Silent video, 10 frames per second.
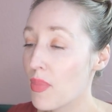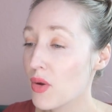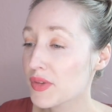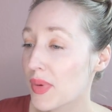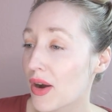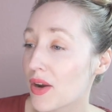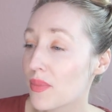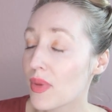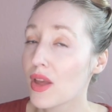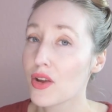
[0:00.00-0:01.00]
postpartum,
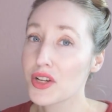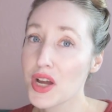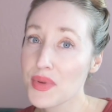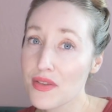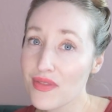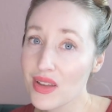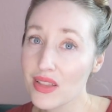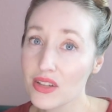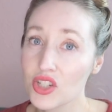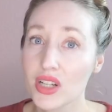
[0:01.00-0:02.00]
your tummy can feel a
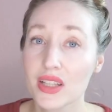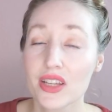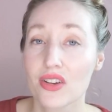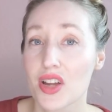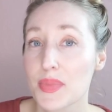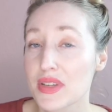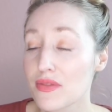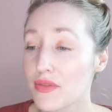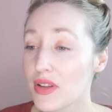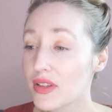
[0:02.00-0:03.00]
little jiggly, your hips
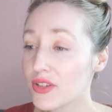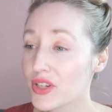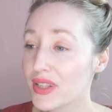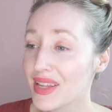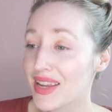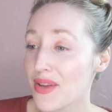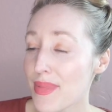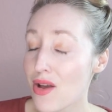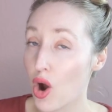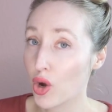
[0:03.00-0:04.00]
can feel a little jiggly. It can
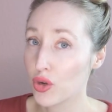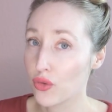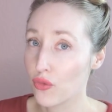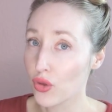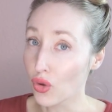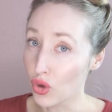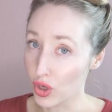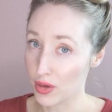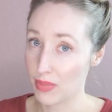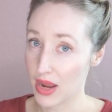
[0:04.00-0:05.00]
be hard to feel
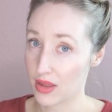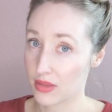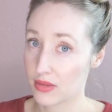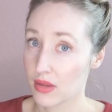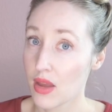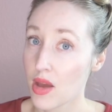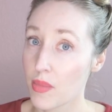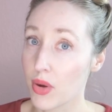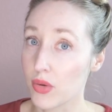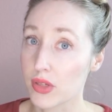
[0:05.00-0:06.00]
good in pants
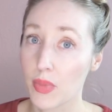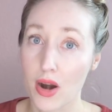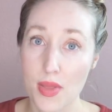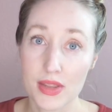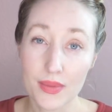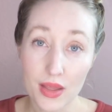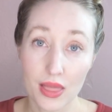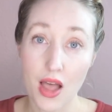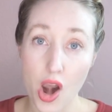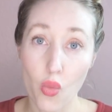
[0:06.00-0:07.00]
postpartum. That's something a
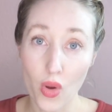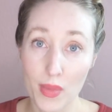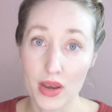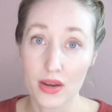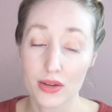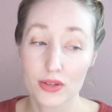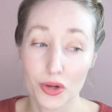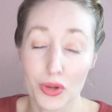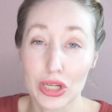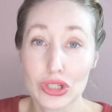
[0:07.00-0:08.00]
lot of women
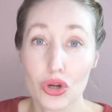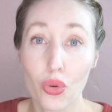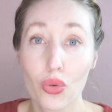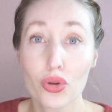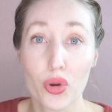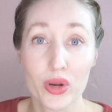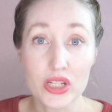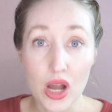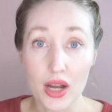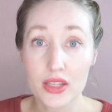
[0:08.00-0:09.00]
don't get told, no one
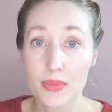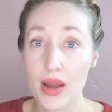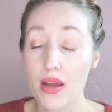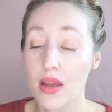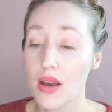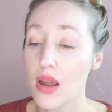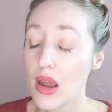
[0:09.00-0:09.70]
talks about it.